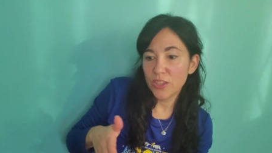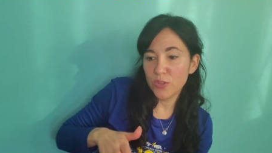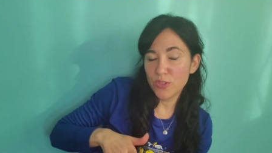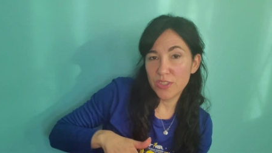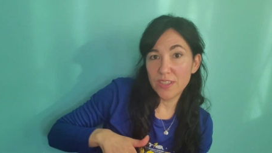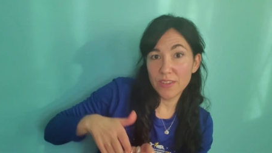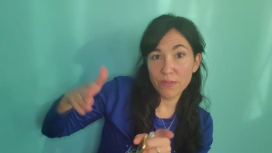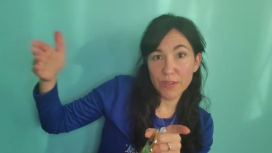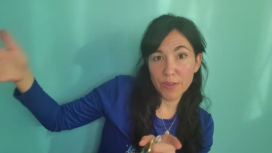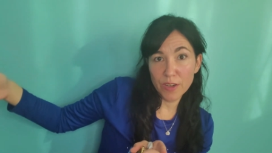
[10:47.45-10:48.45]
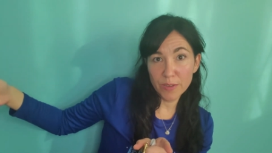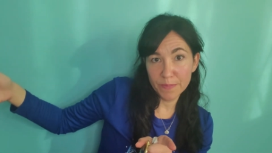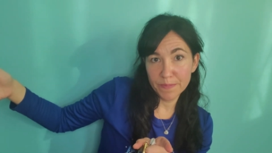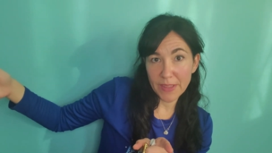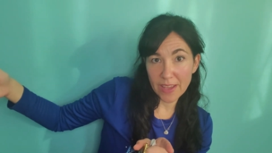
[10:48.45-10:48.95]
you see the
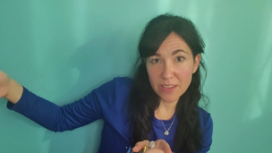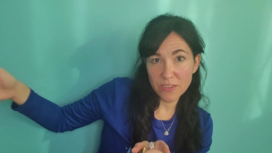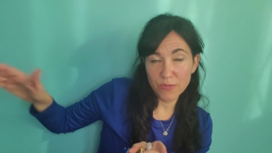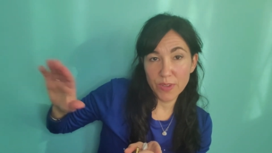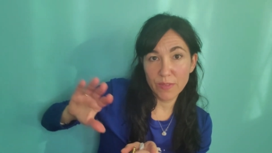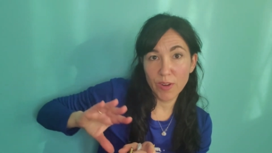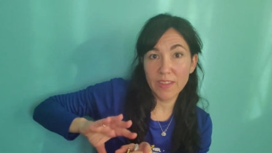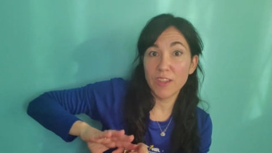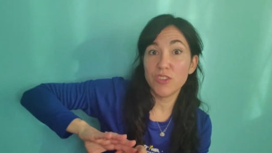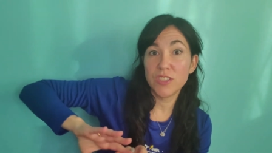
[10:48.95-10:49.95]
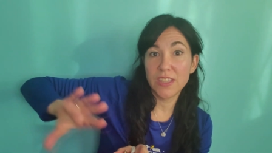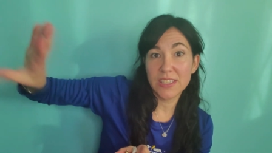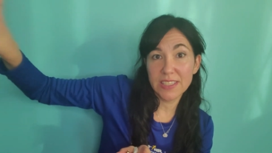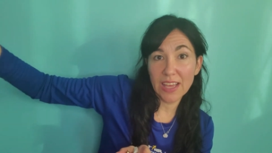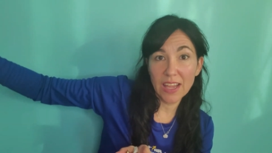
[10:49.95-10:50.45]
river, the Hudson River, and then you see the
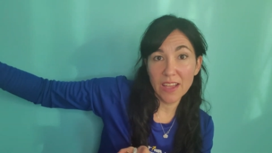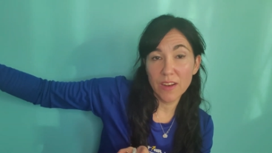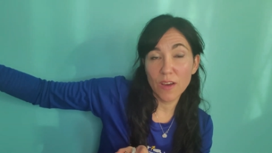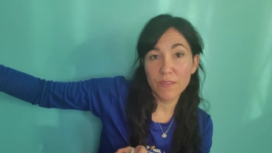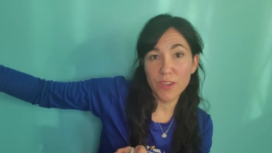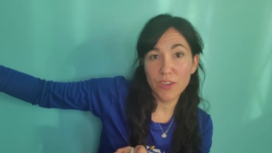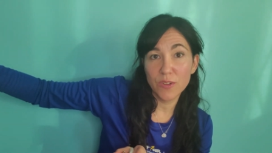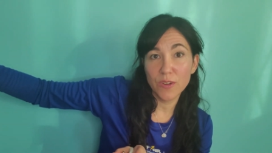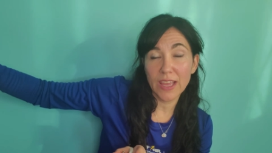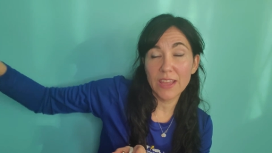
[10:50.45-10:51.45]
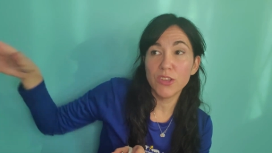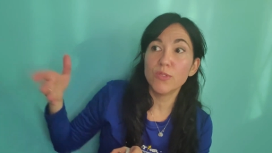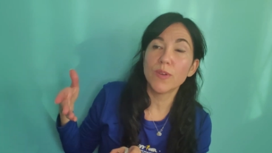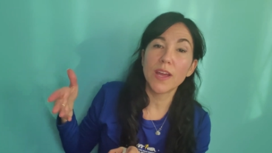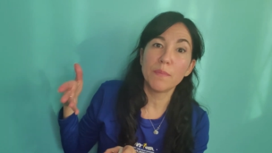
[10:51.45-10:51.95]
skyline of New York and
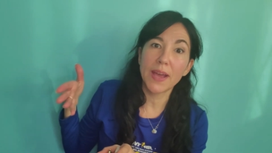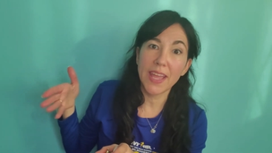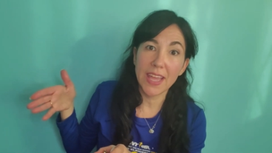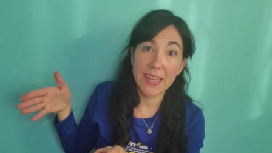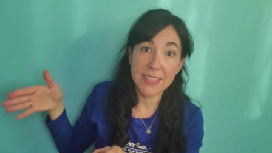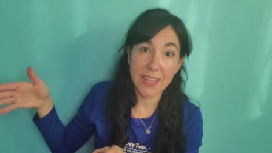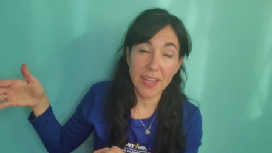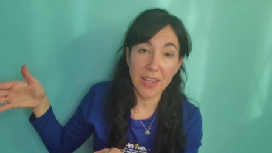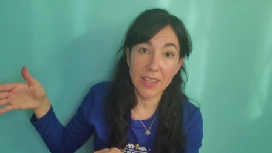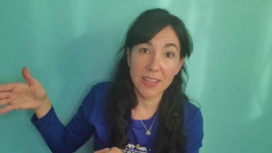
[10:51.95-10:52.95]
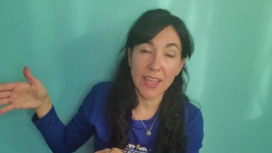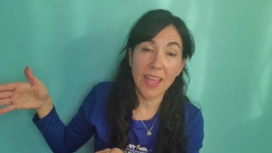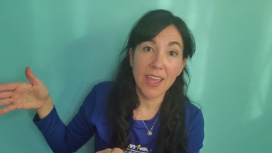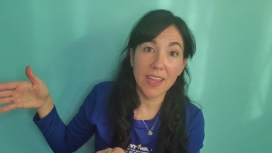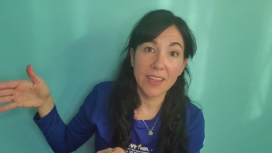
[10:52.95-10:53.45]
you run by Ellis Island
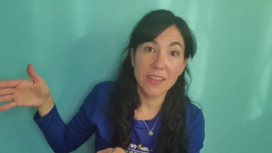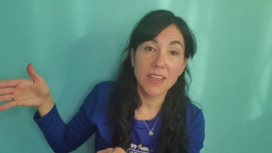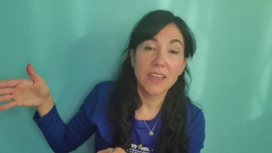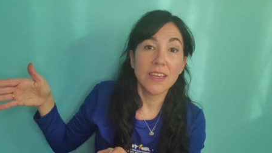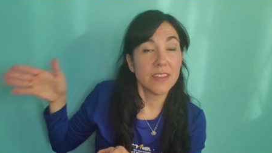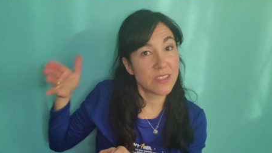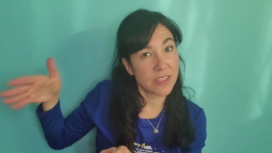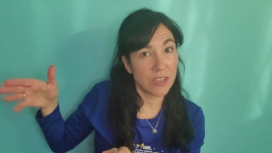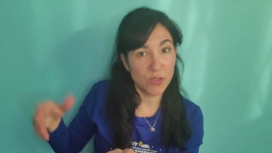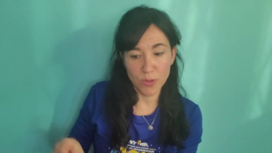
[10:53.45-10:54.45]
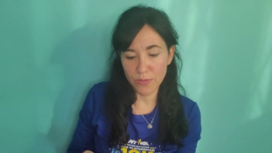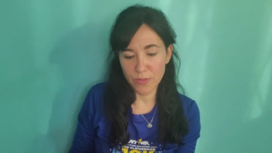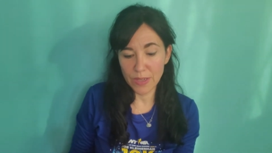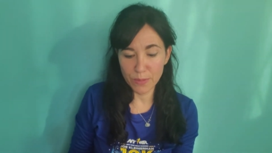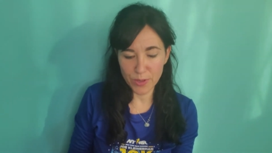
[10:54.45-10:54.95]
and the Statue of
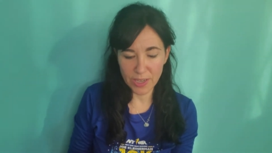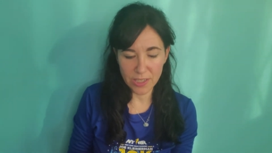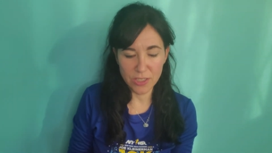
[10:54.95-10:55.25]
Liberty.